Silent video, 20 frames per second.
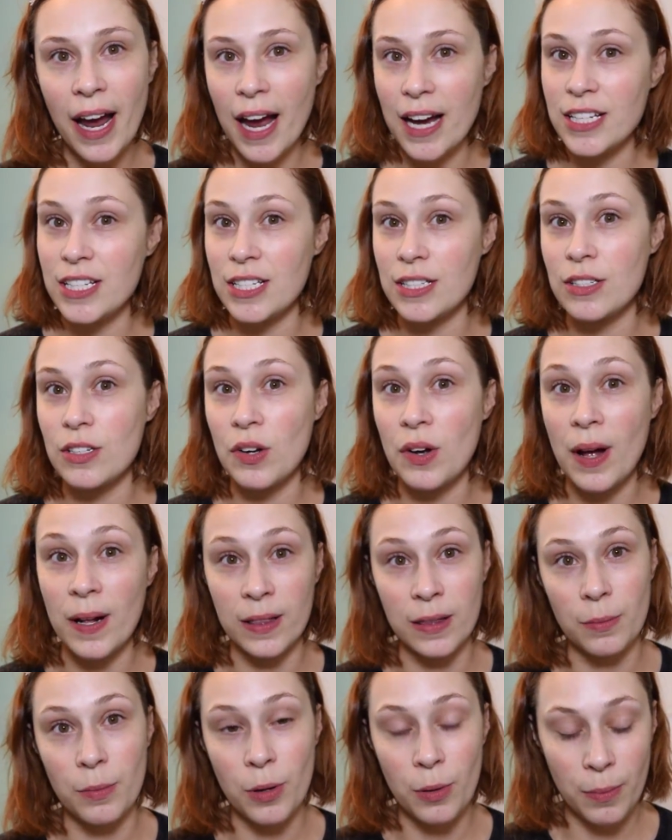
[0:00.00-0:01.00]
I just don't
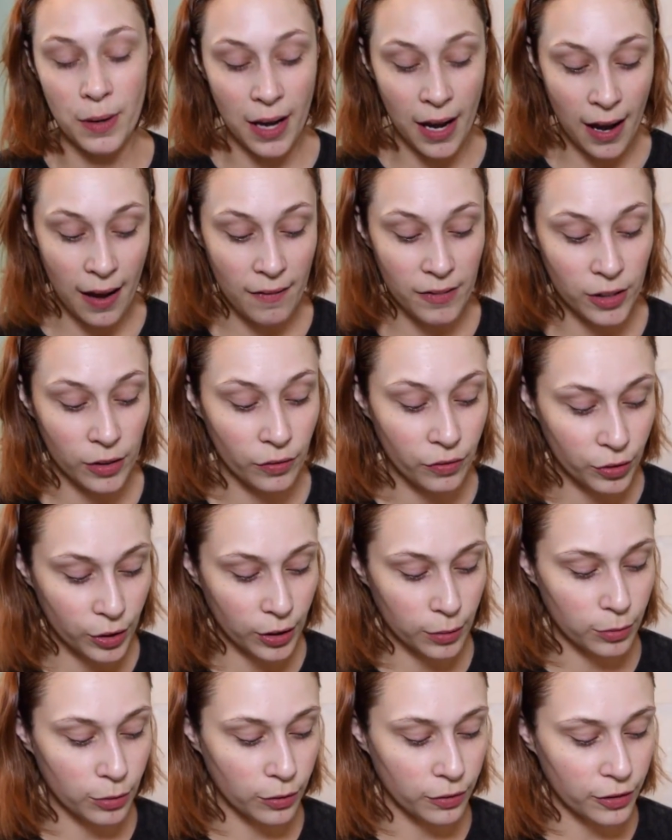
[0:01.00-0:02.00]
at the moment have an
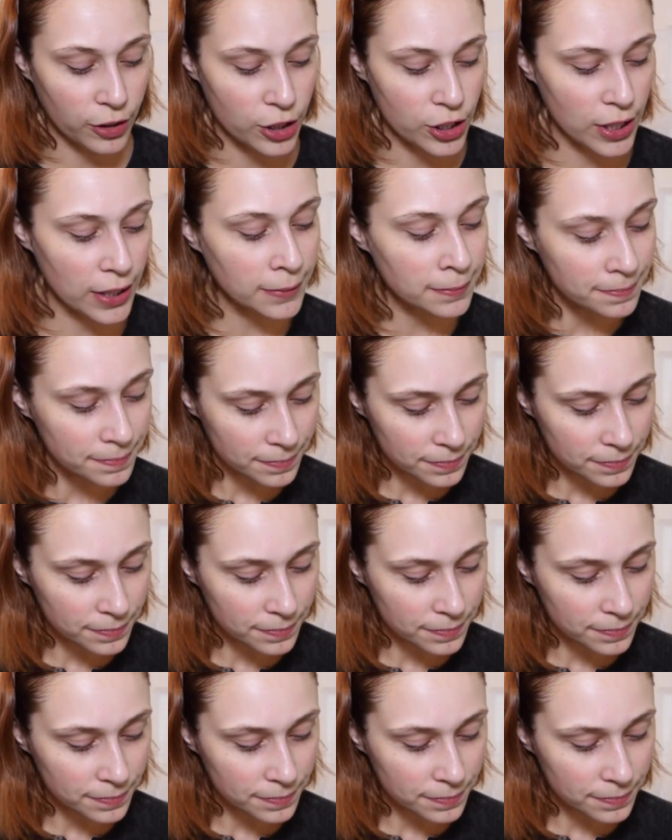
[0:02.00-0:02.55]
affordable version.